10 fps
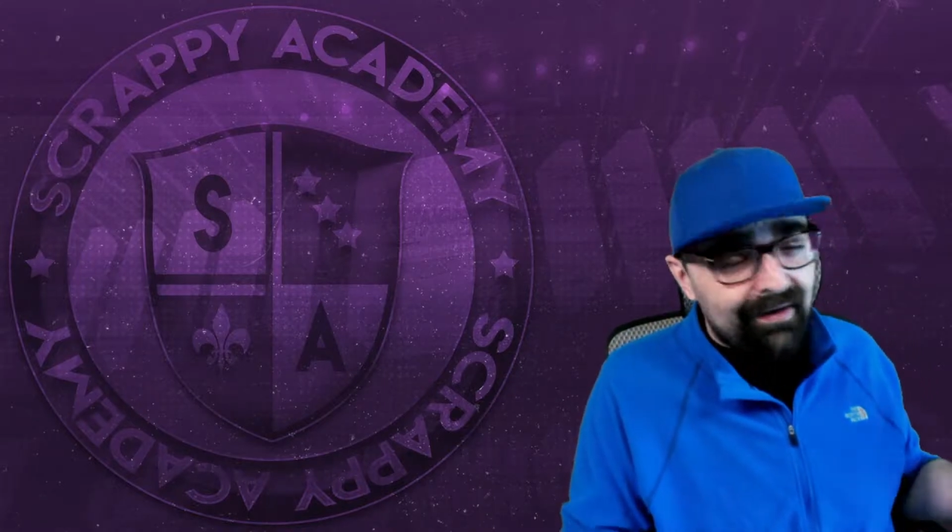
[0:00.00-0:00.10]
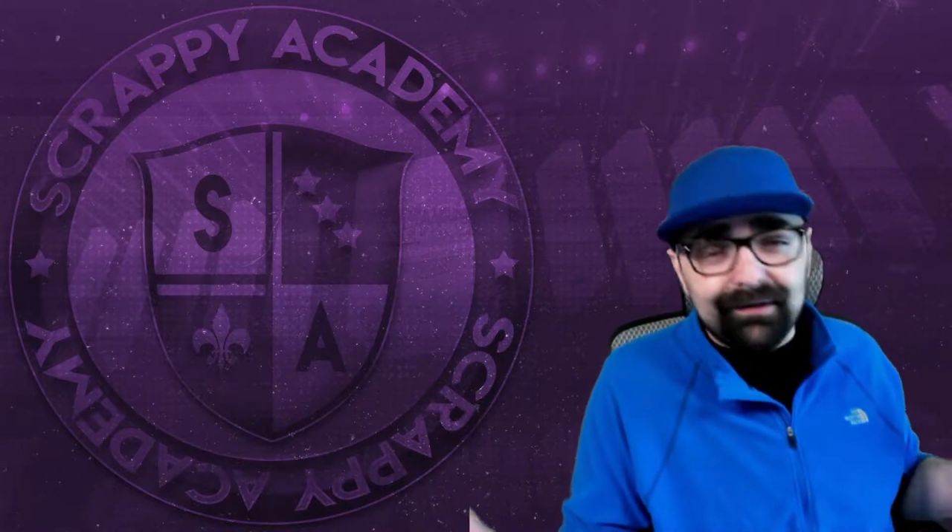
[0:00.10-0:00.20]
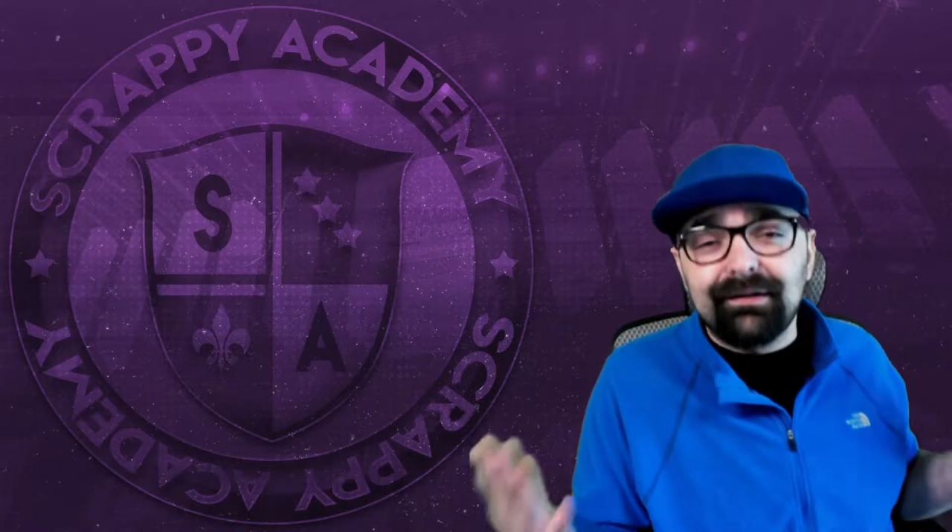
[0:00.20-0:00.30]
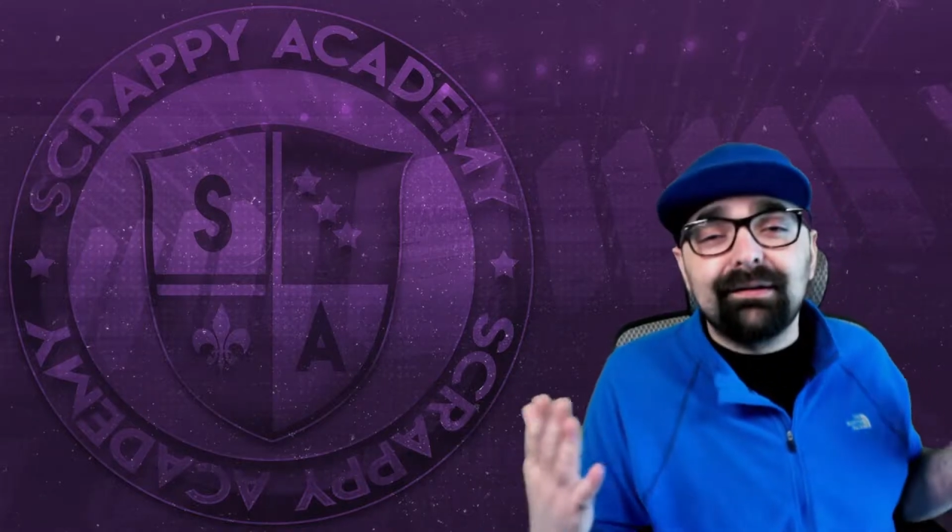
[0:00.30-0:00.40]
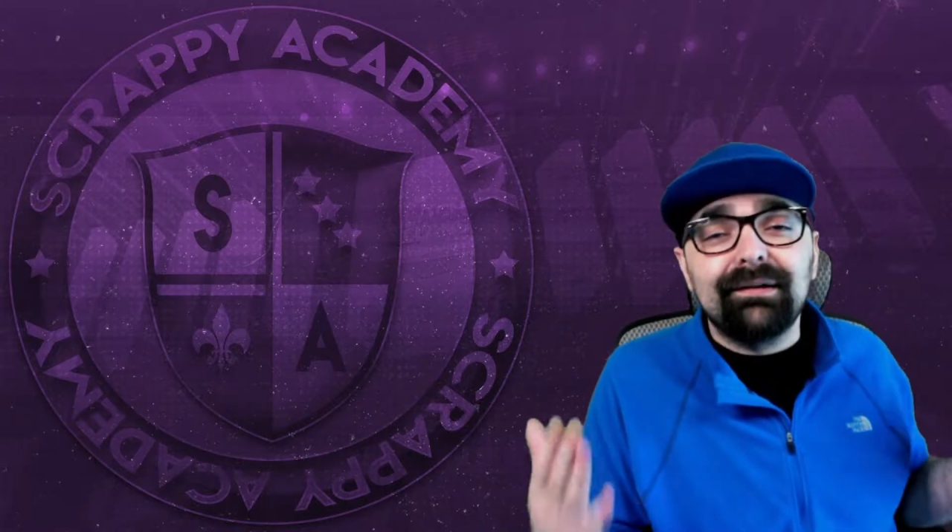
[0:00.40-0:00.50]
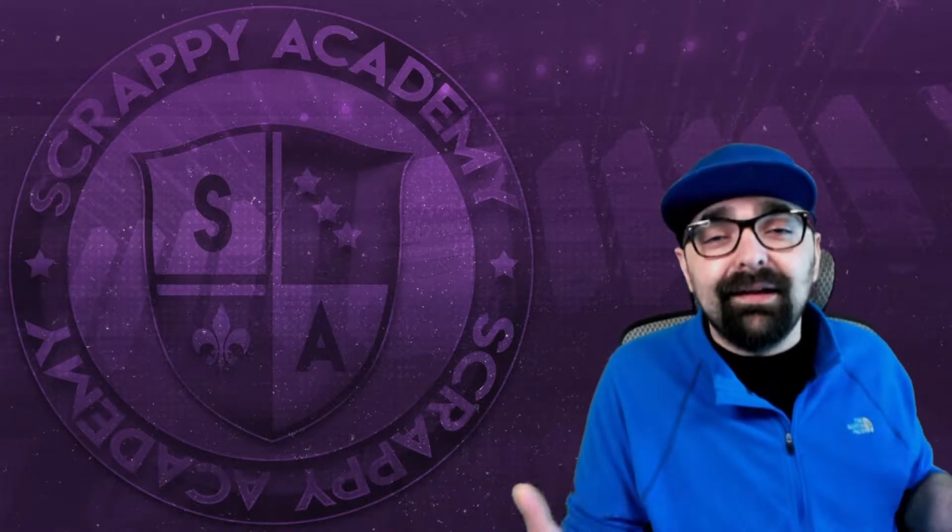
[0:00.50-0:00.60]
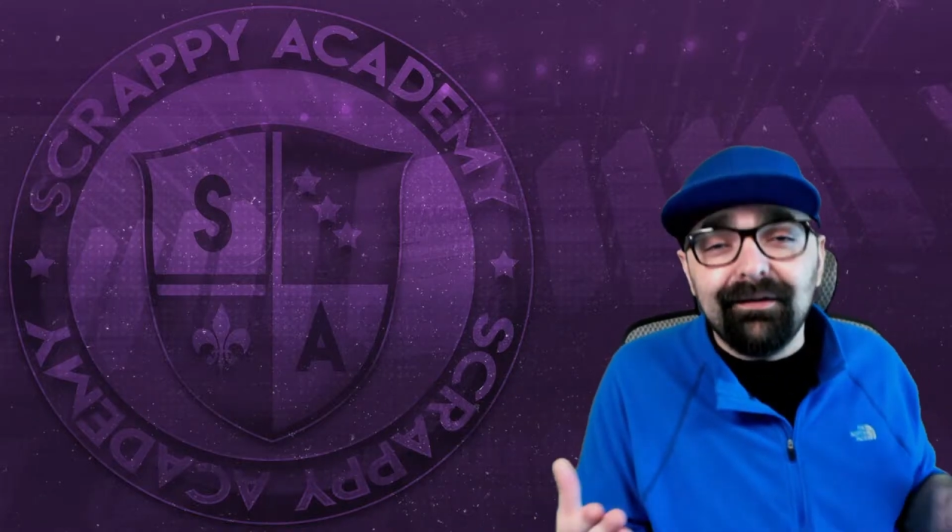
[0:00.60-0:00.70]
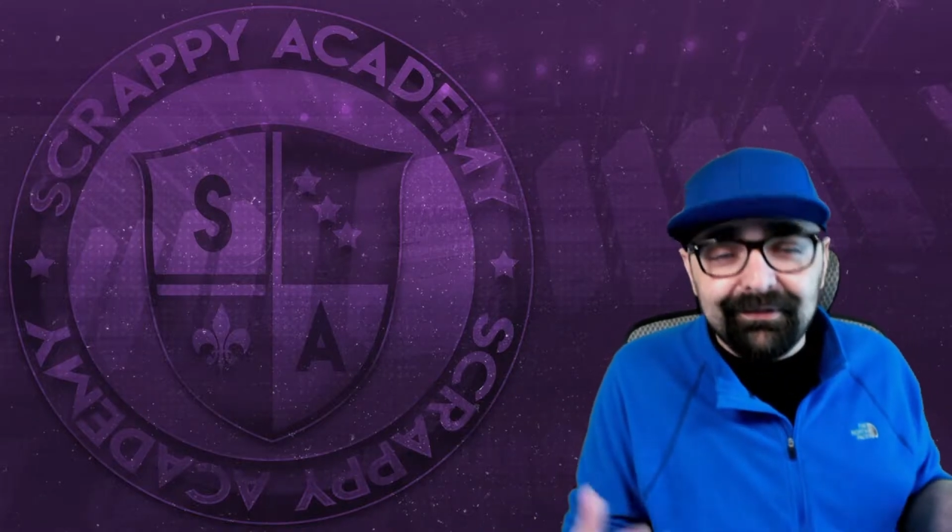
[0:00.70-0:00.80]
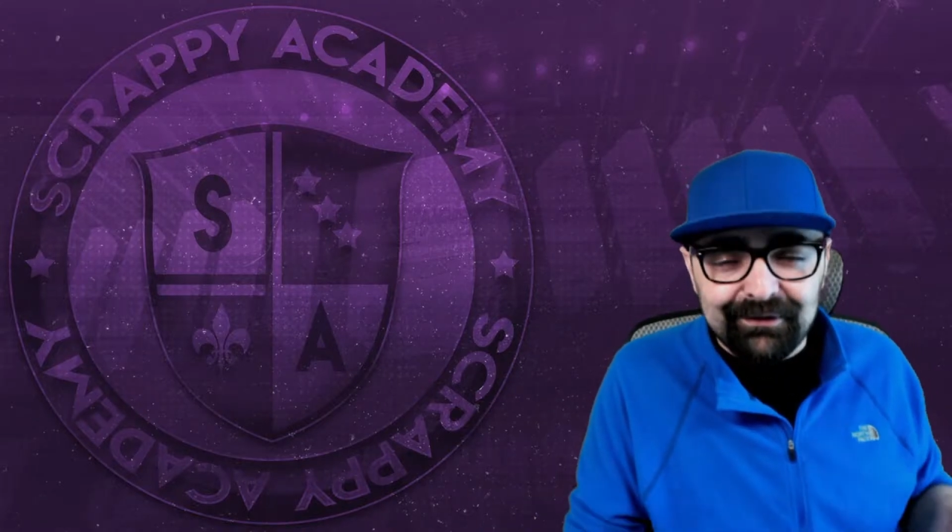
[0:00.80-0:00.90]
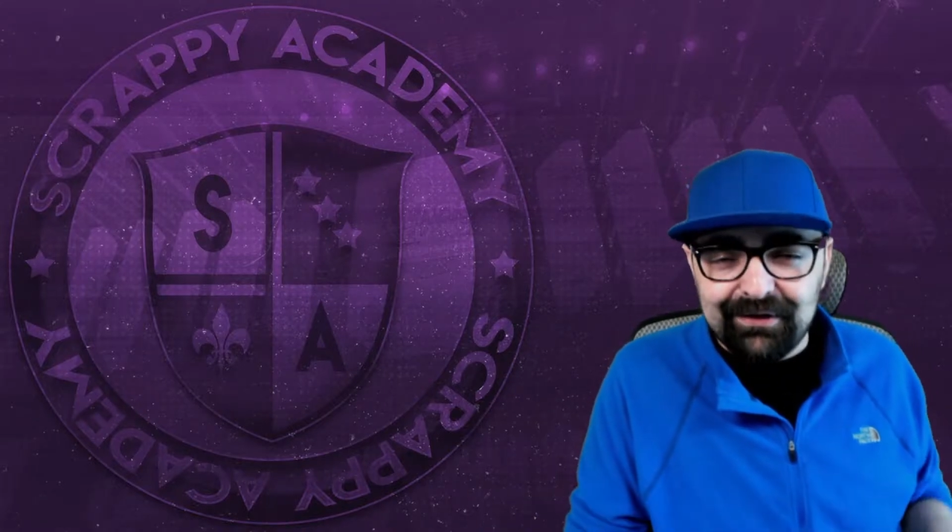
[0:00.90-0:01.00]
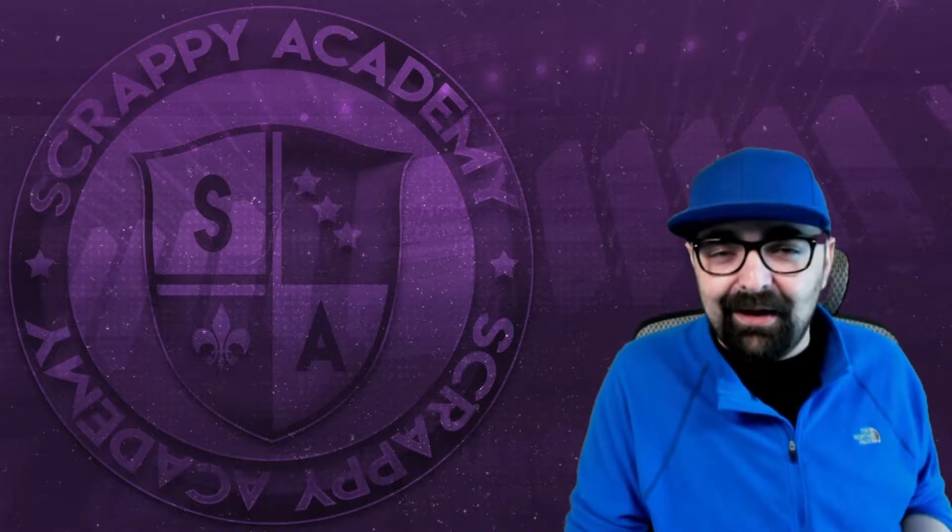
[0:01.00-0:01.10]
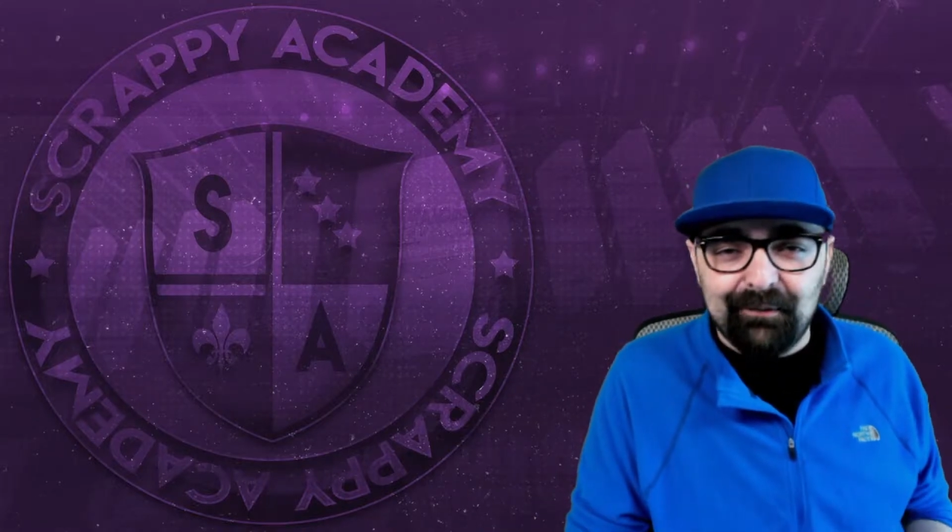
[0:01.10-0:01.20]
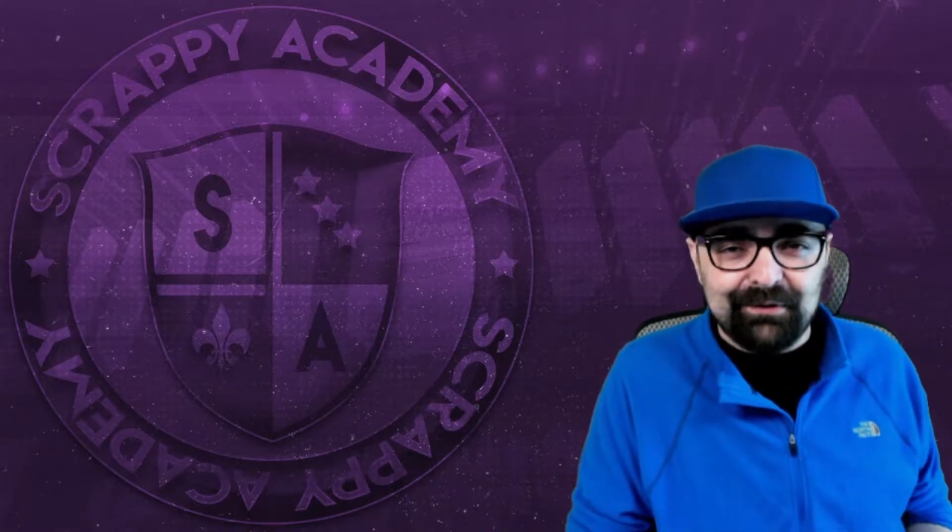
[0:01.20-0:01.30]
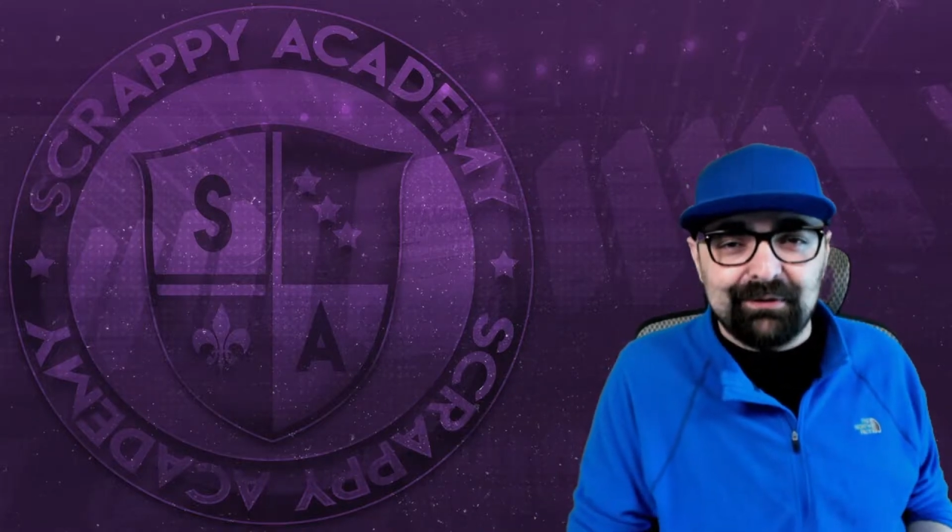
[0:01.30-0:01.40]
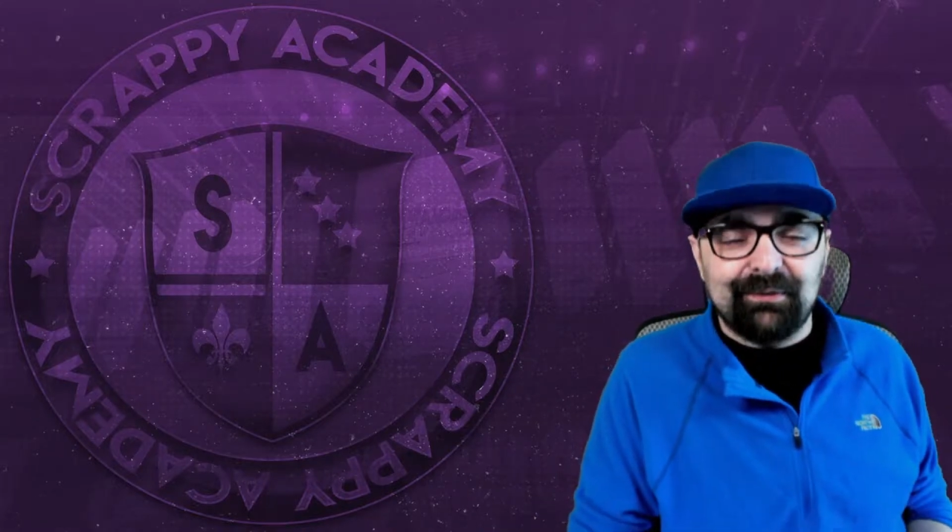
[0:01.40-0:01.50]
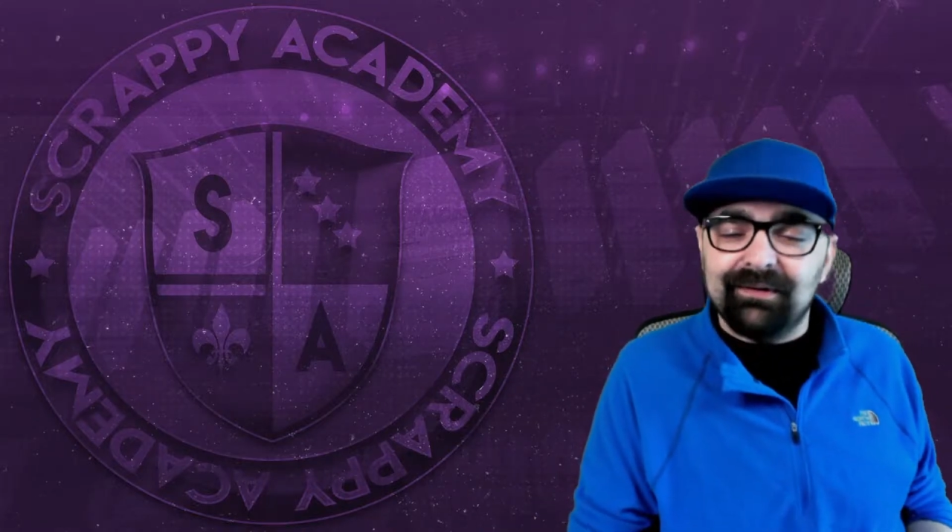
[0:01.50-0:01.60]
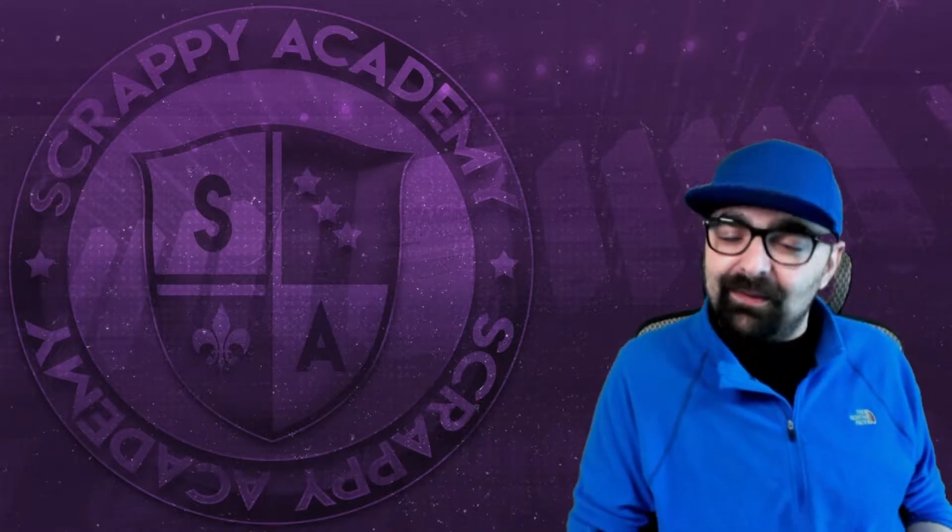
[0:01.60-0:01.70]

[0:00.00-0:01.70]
I'd love to chat with you.